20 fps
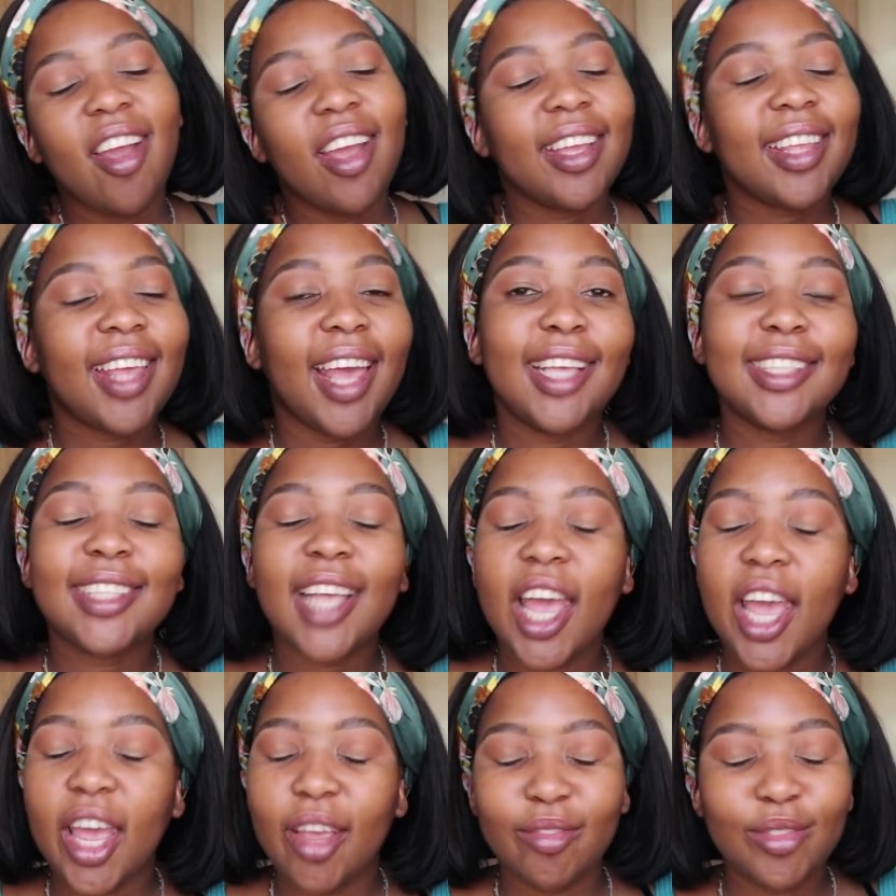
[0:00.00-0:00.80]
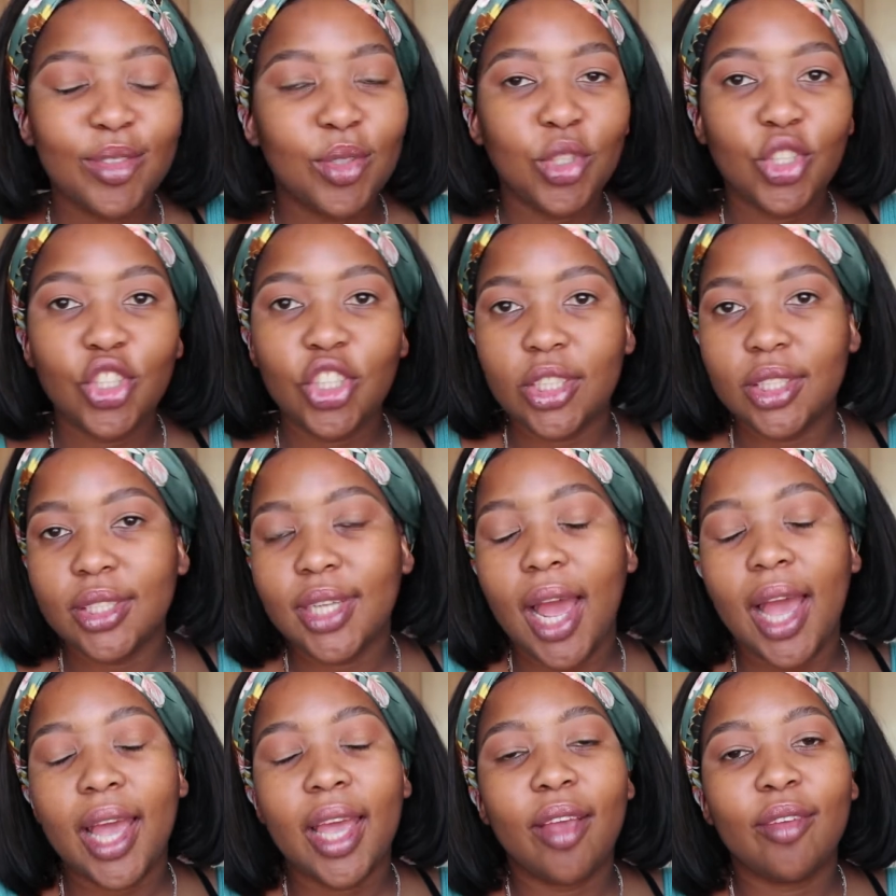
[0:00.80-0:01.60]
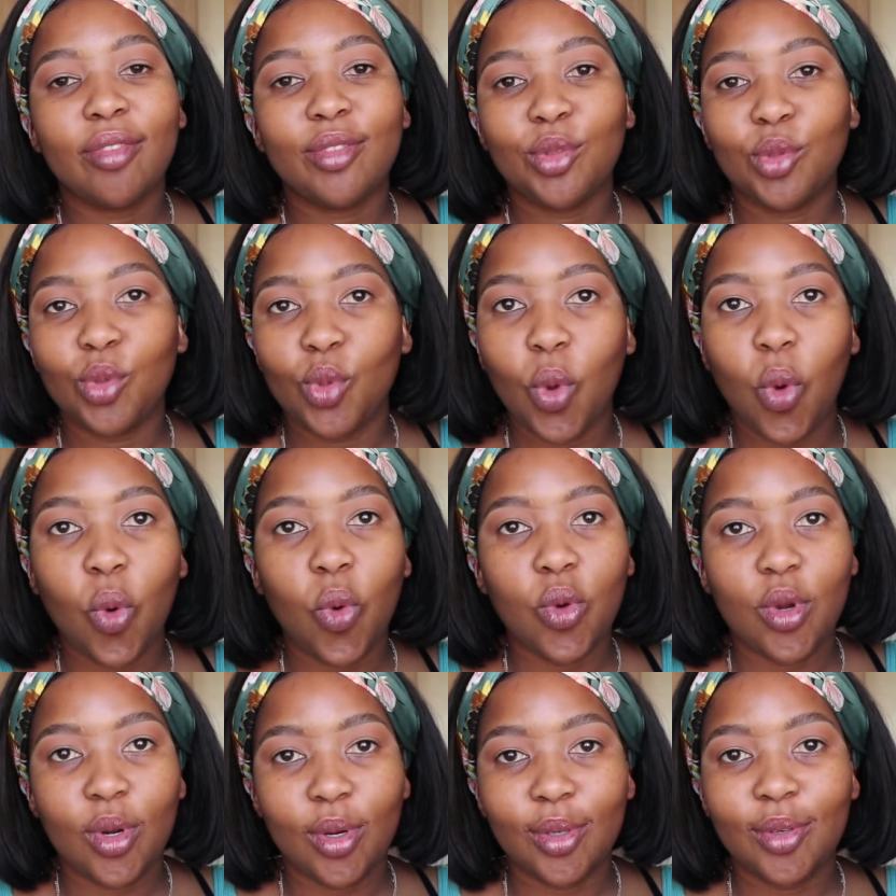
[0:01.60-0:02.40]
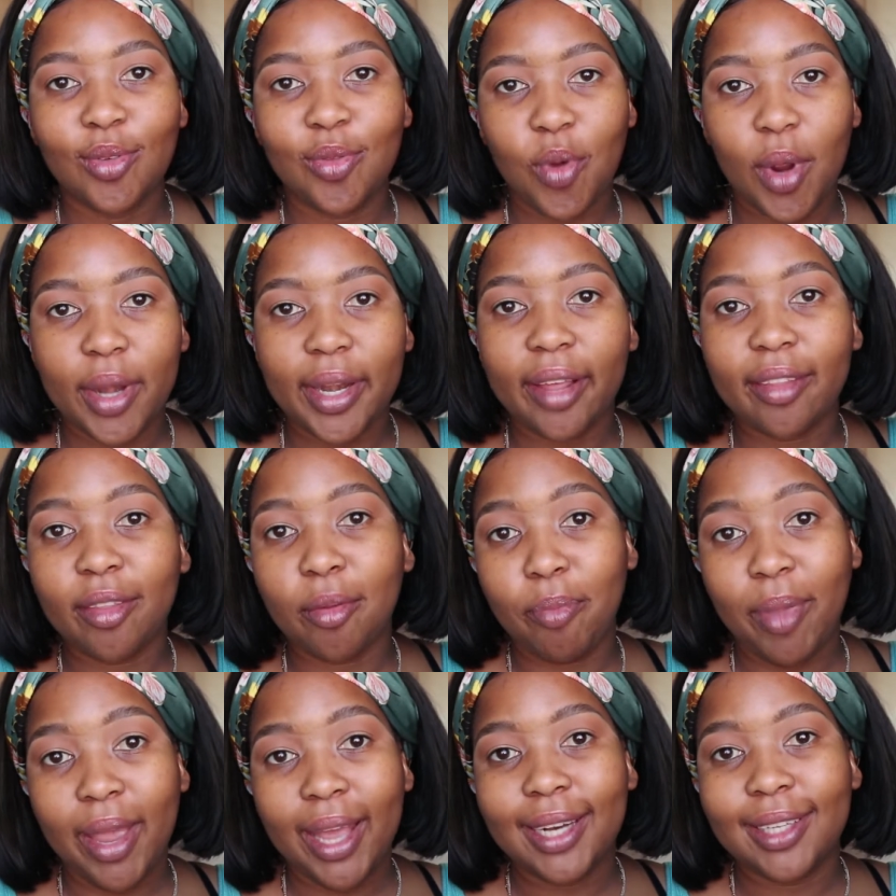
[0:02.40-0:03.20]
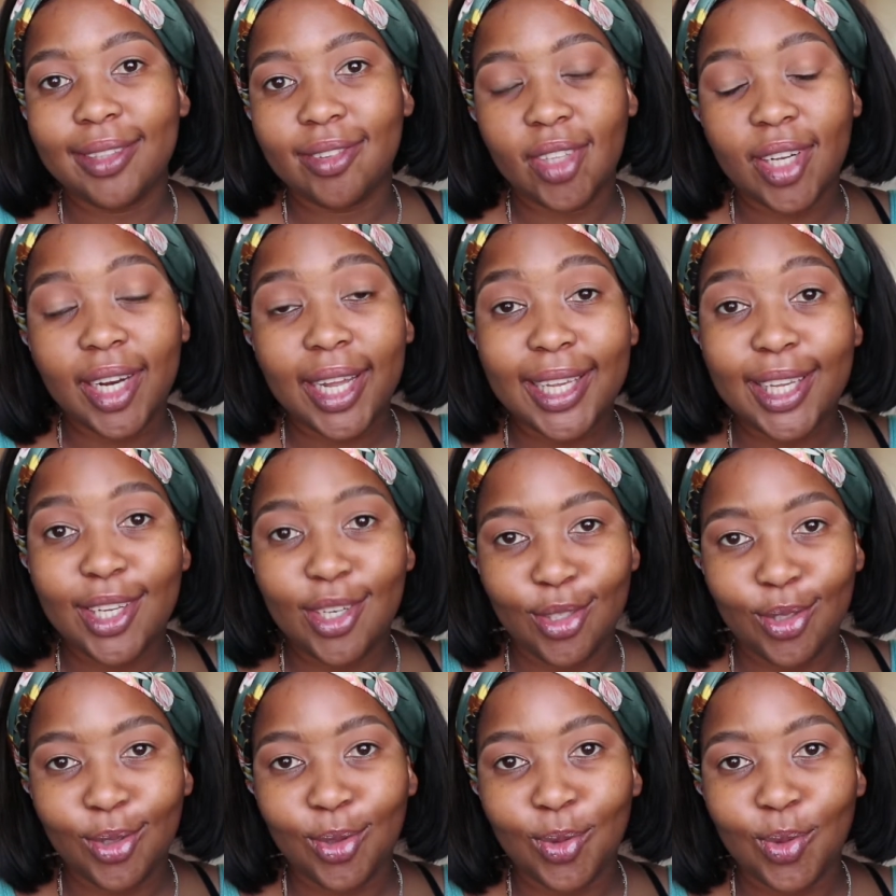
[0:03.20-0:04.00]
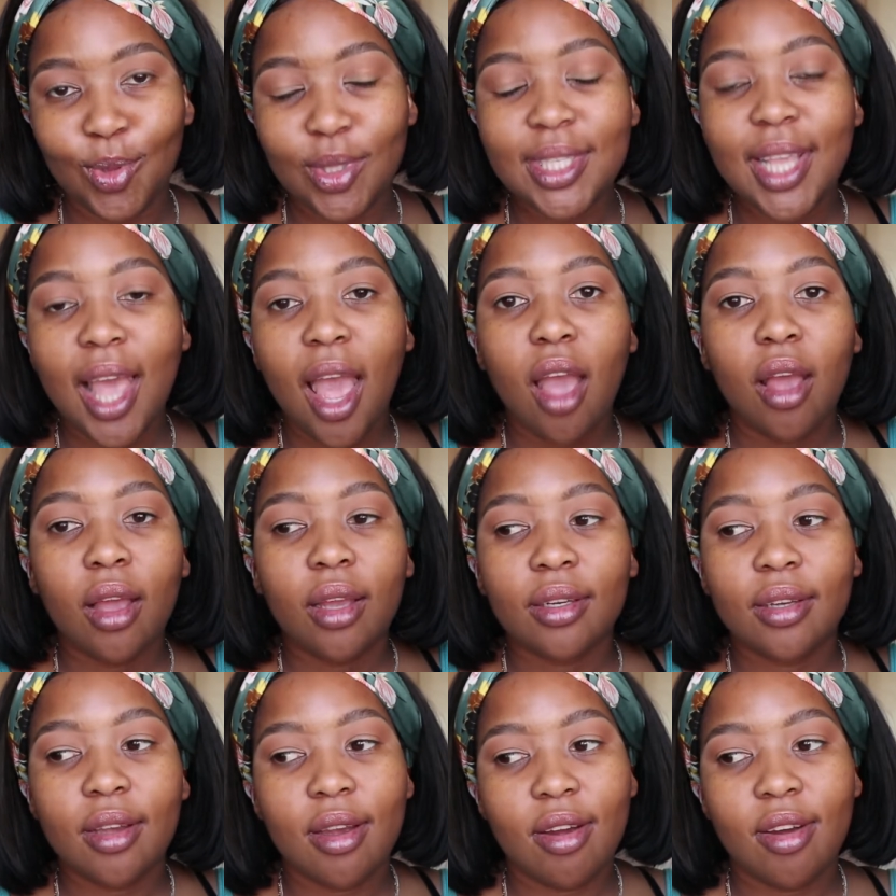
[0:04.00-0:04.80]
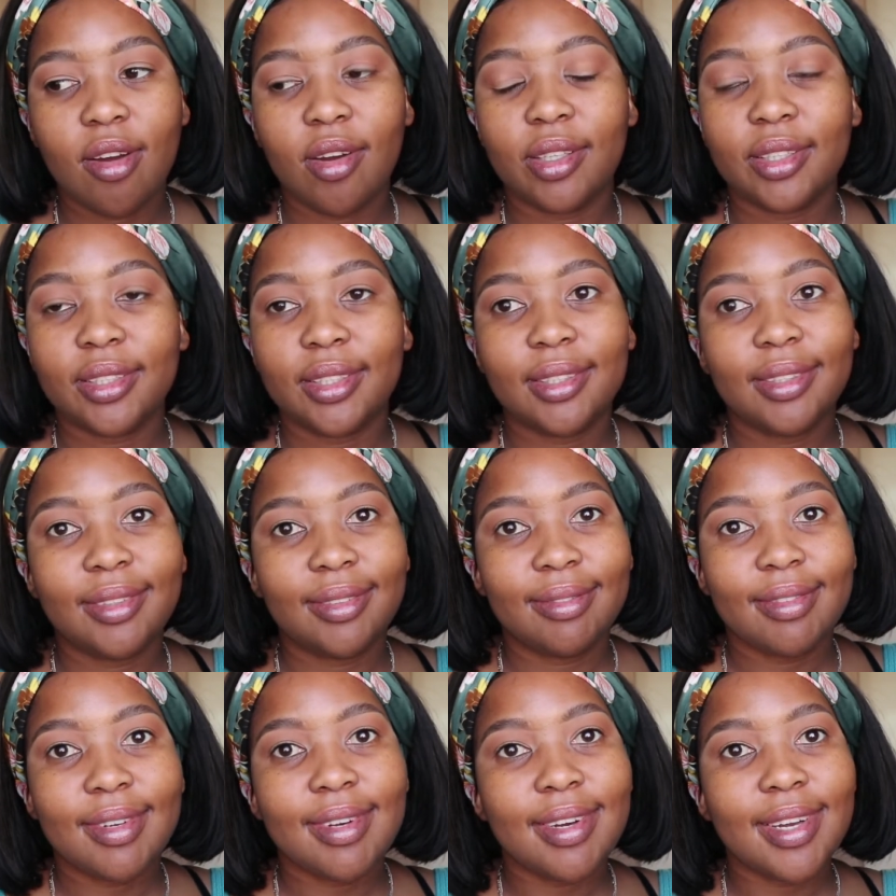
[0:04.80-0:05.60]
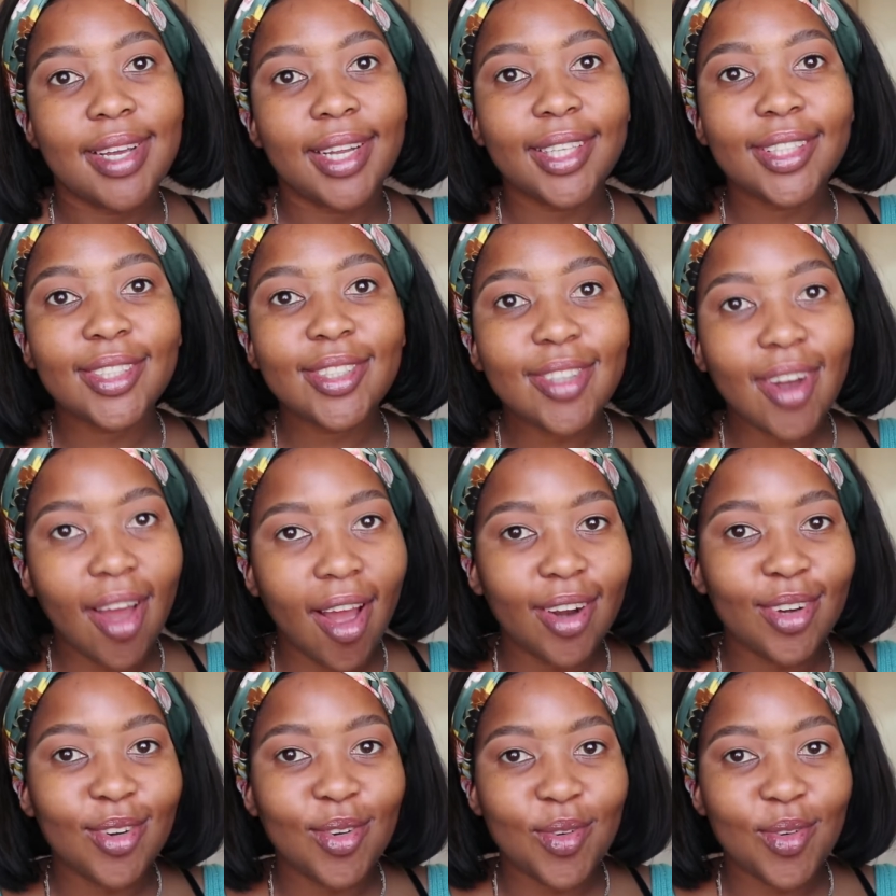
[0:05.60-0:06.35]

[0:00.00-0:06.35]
guys, I have to cheat. I have to go look for another palette that I can use, because it is not